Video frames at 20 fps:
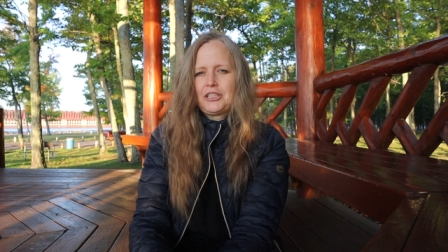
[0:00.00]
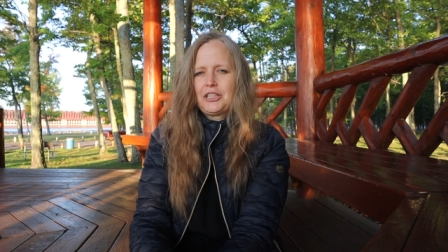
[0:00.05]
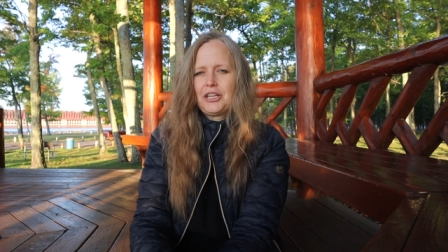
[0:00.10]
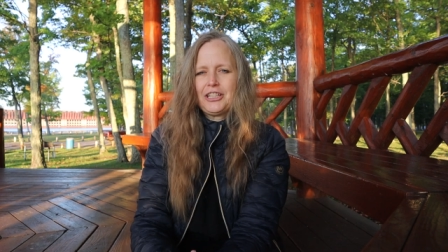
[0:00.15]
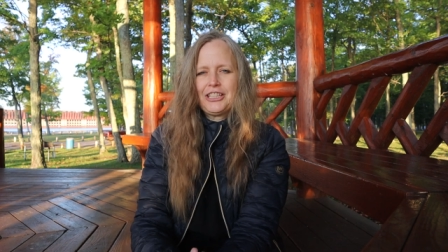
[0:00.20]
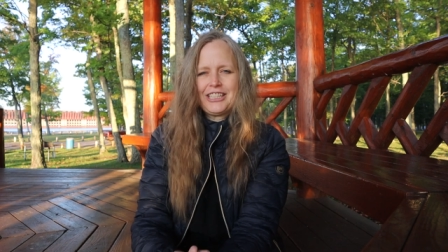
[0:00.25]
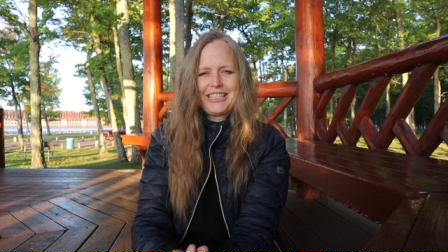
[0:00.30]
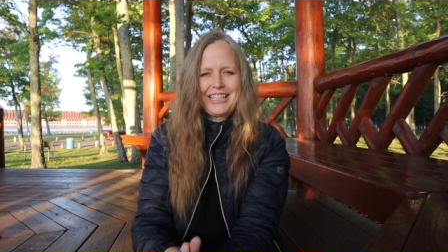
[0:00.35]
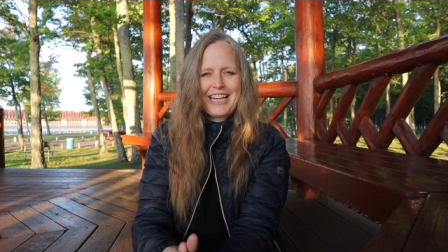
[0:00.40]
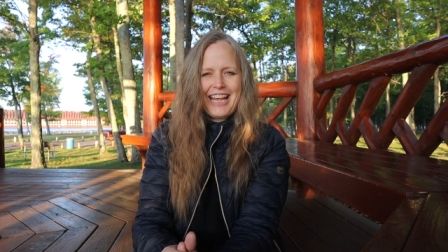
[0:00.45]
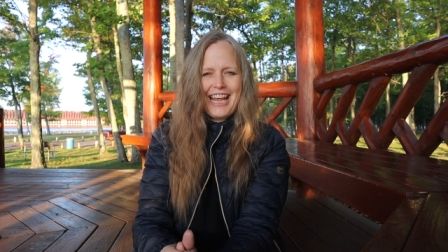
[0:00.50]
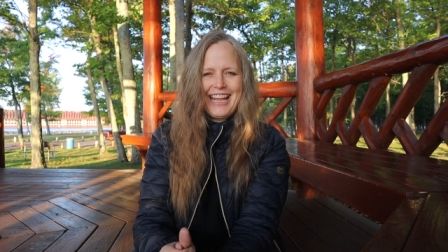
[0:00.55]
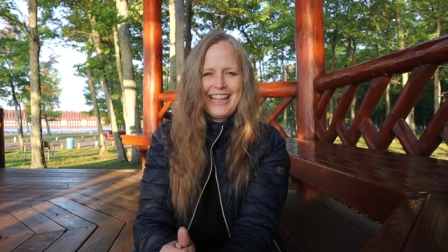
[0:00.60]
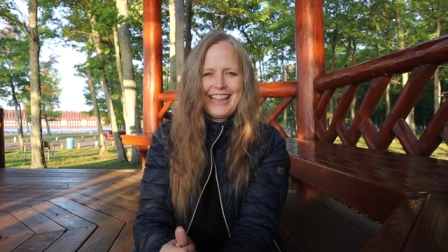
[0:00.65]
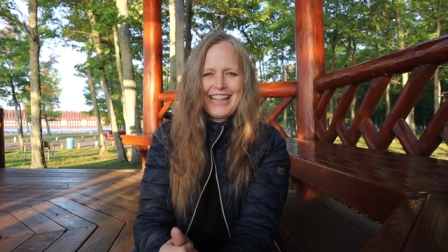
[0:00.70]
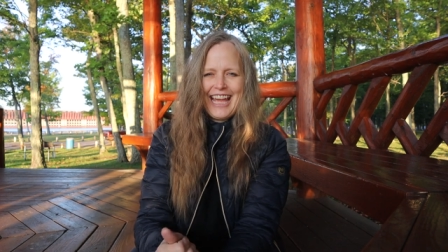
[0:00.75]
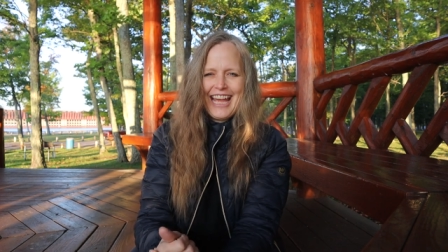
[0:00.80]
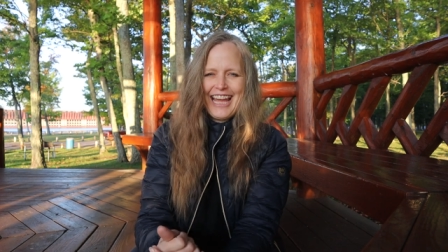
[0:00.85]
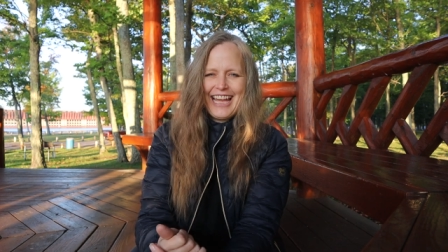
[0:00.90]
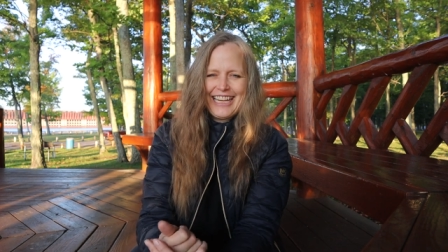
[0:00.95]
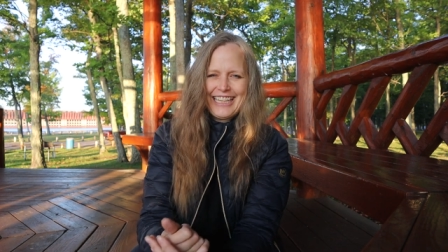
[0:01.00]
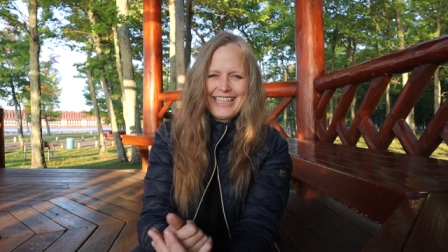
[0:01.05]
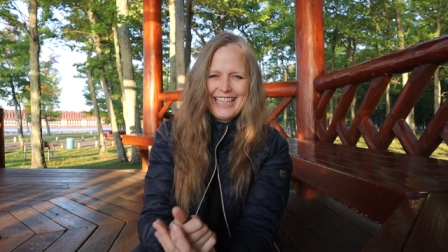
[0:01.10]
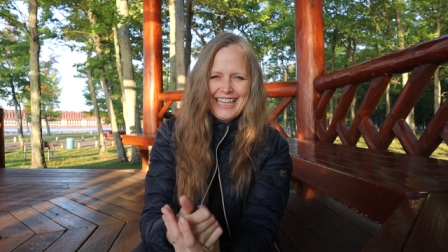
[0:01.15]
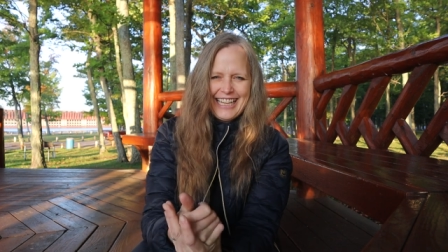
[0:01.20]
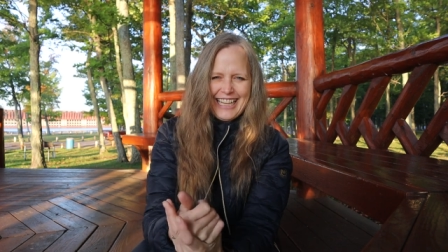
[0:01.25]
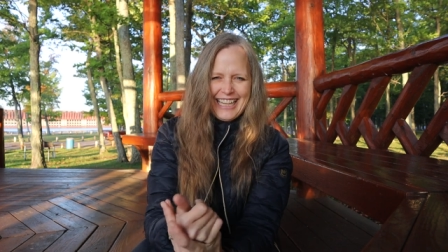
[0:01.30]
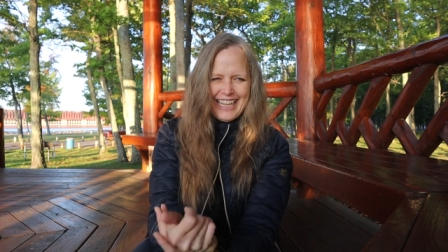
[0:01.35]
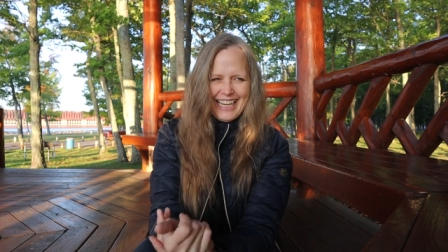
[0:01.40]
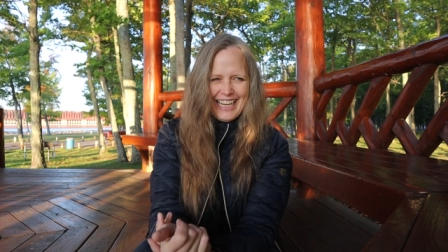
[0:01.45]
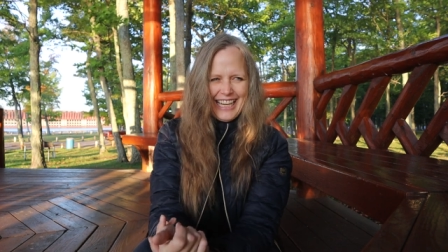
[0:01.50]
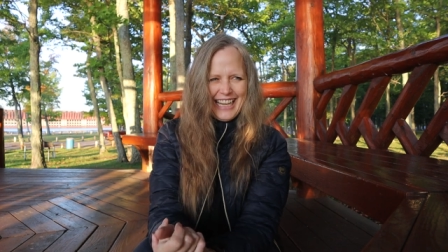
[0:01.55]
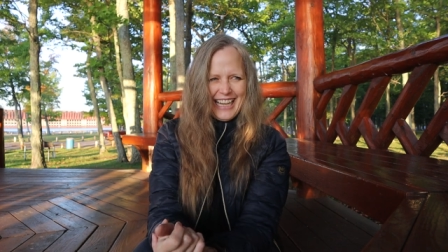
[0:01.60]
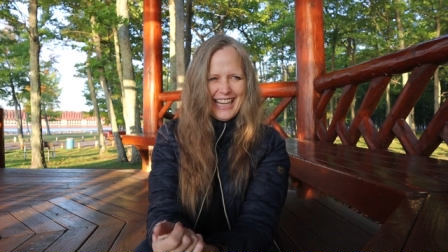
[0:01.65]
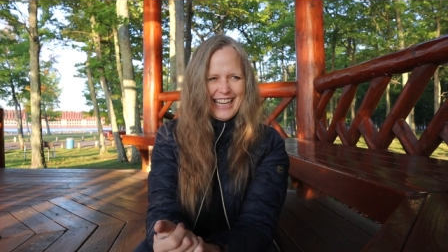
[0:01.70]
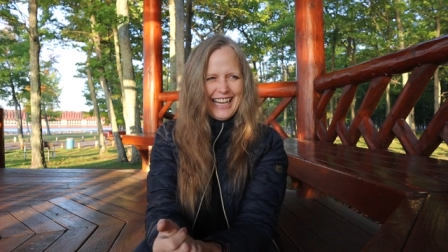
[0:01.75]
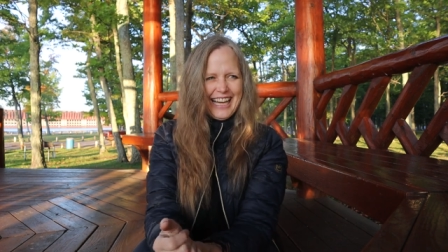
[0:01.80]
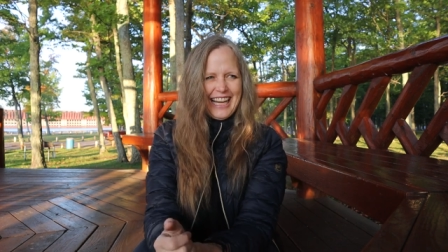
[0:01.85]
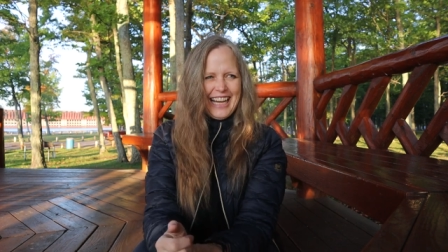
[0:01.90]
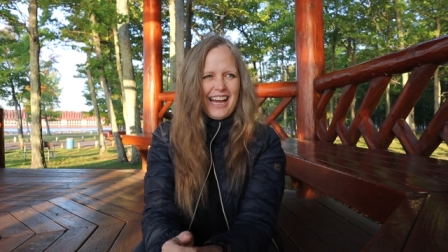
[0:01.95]
I shouldn't say
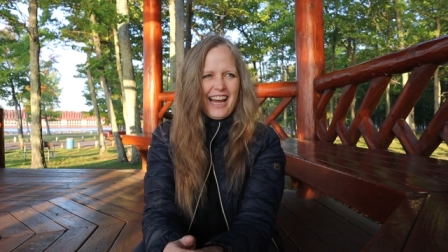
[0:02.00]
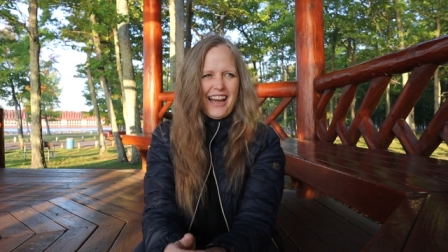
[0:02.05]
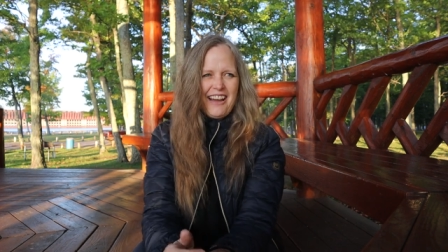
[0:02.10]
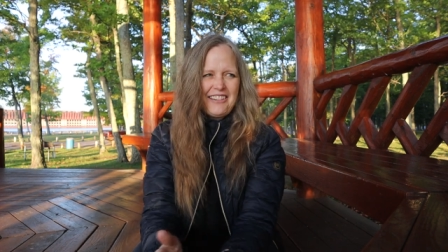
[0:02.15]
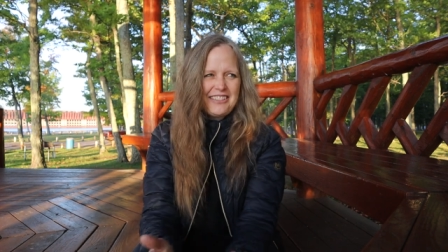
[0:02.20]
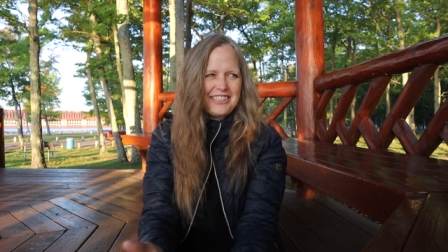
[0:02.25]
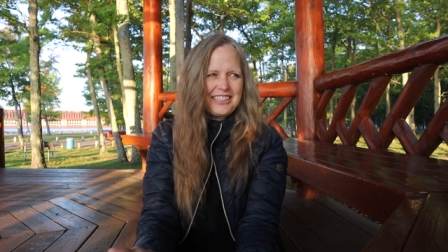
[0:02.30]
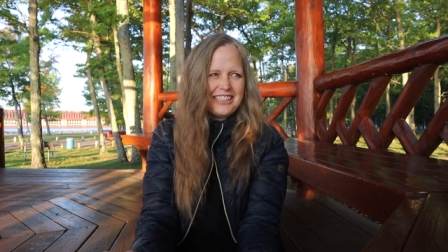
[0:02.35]
that.